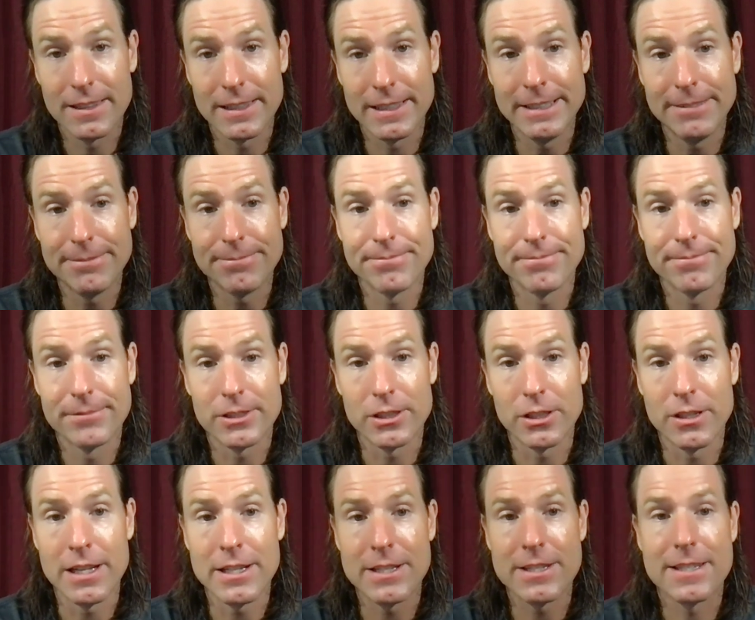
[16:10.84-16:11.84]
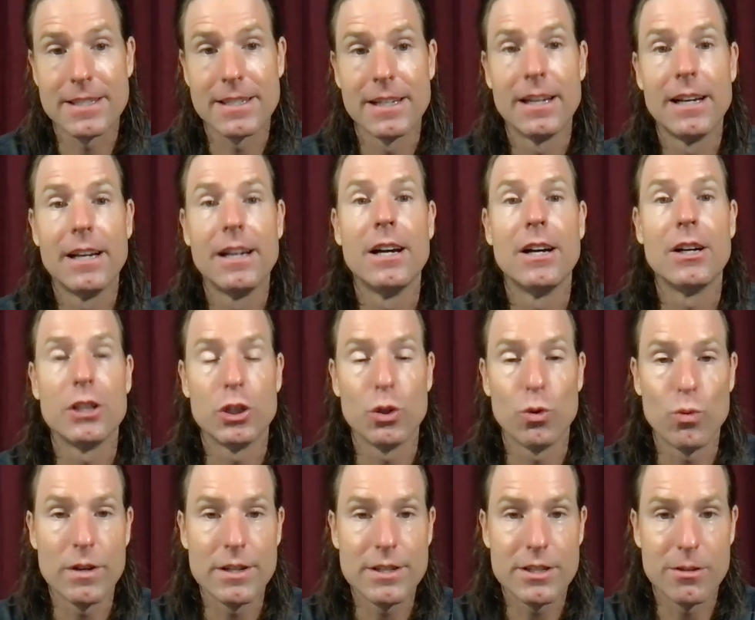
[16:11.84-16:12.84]
Okay, so that's the
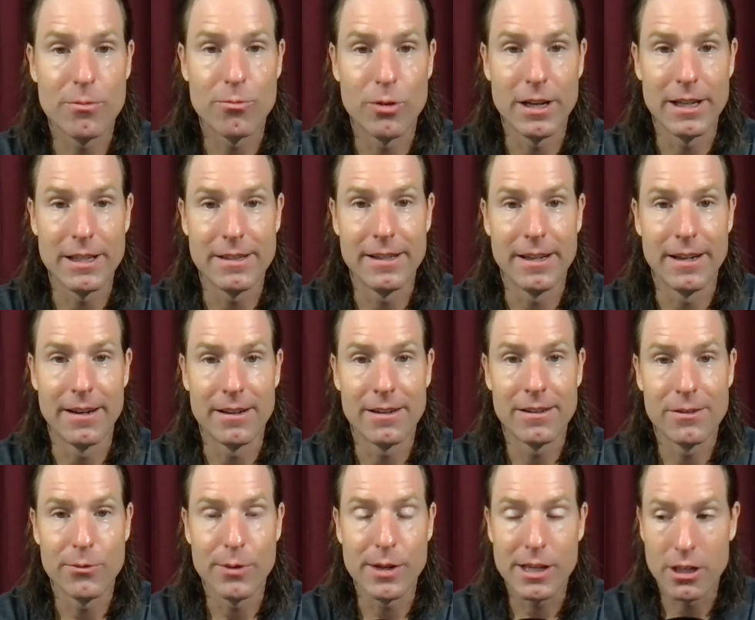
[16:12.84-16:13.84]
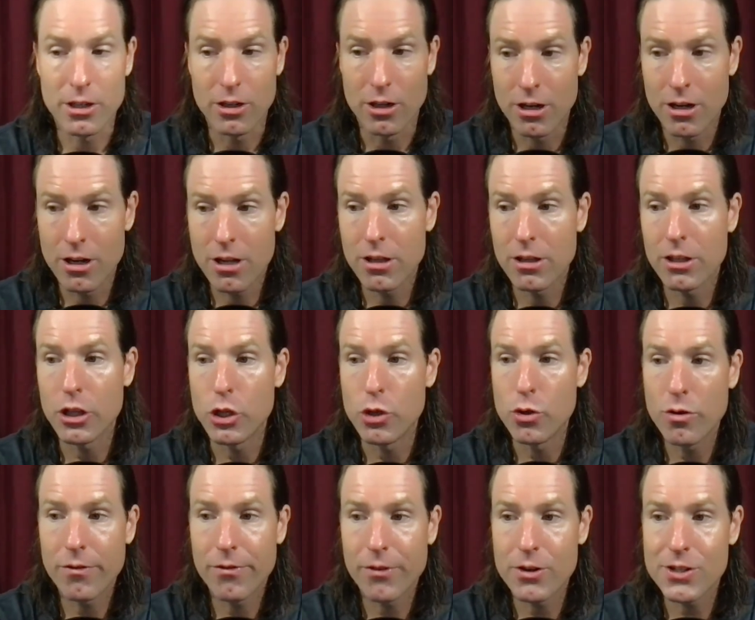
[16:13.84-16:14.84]
wisdom right there. We can all
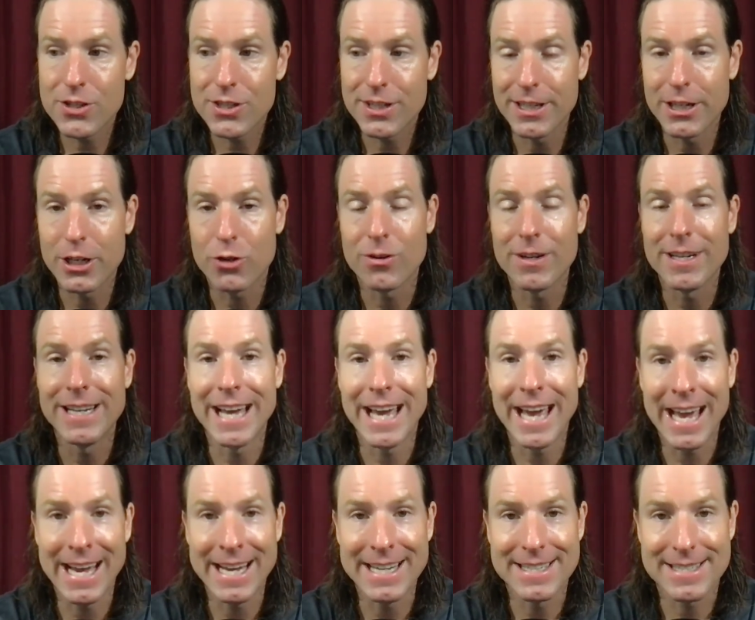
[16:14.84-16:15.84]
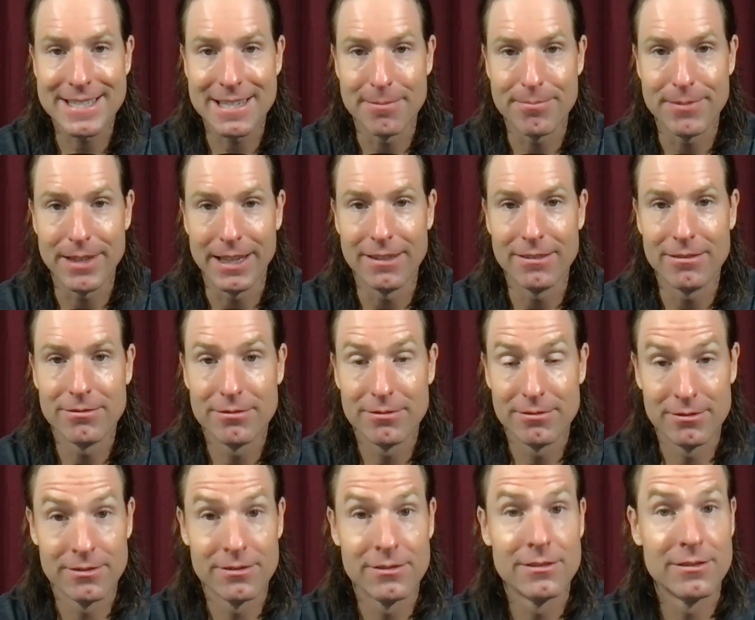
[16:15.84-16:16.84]
universally agree to hate something.
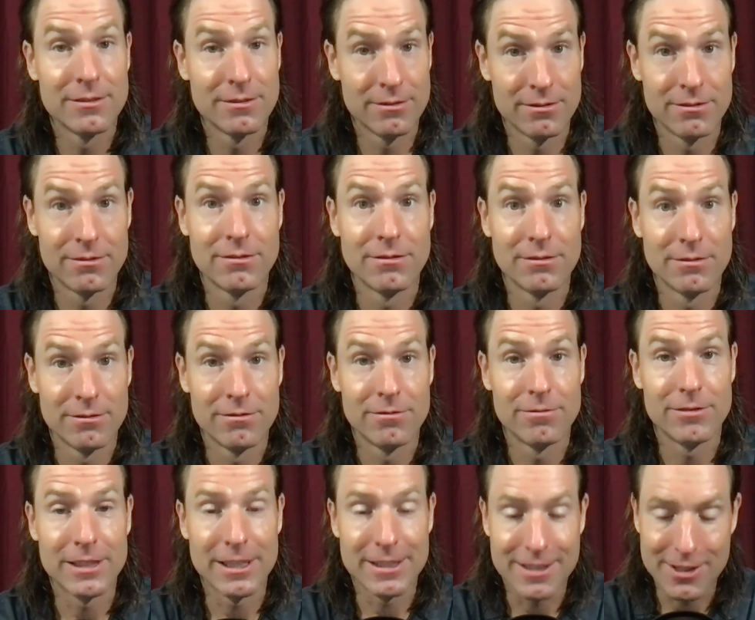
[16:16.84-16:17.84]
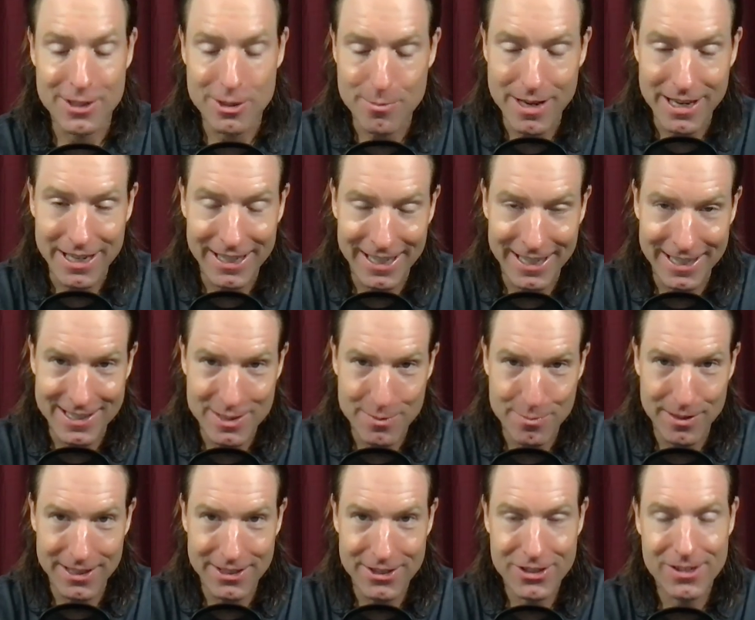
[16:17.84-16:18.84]
That doesn't make it hate
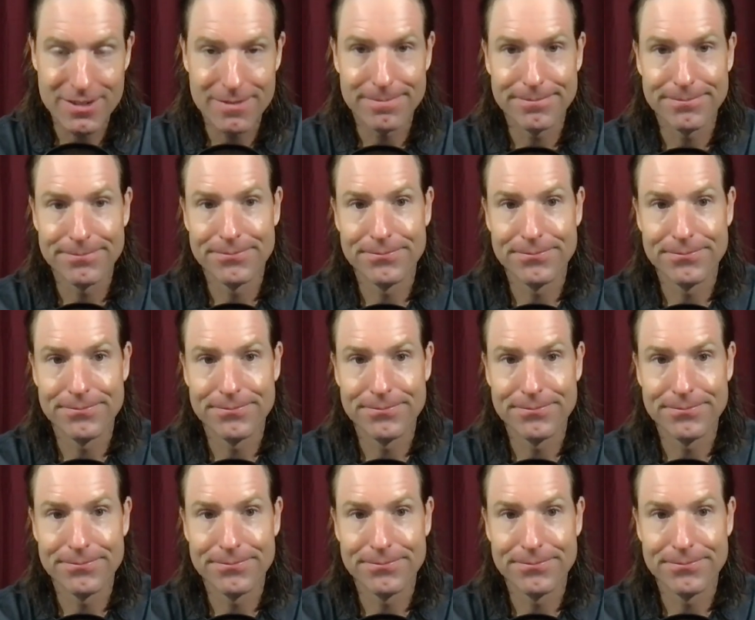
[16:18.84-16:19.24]
speech.